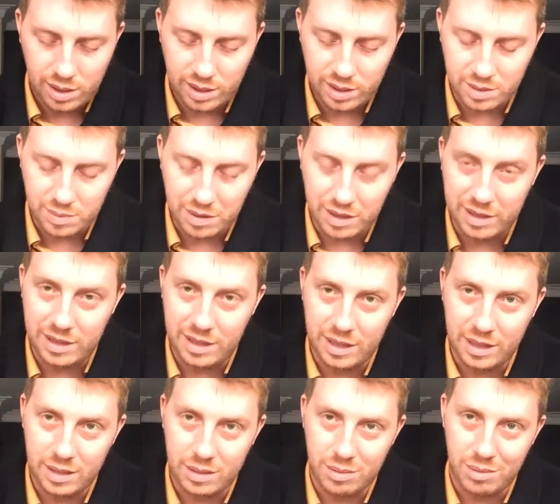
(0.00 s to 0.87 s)
Get some
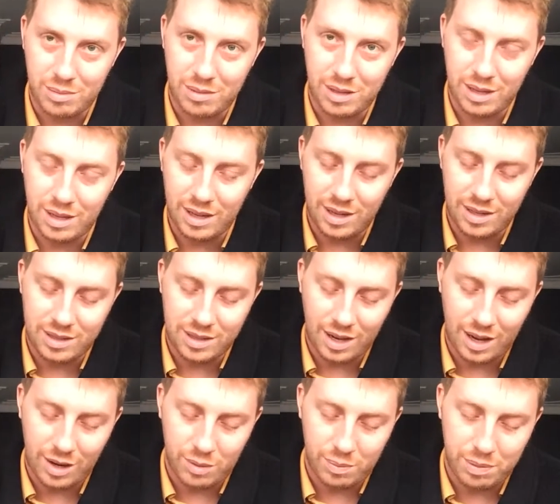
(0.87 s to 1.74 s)
ideas from the
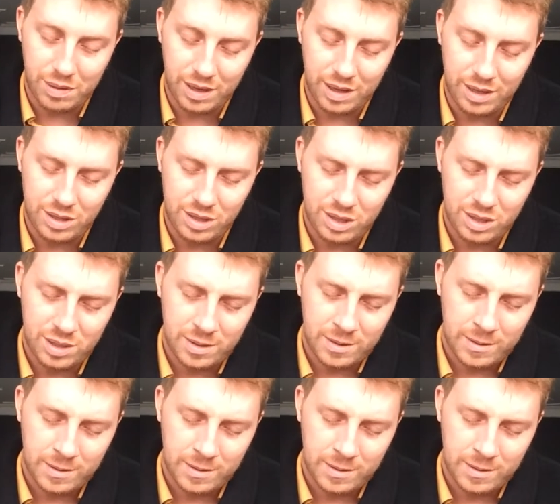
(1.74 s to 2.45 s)
title page.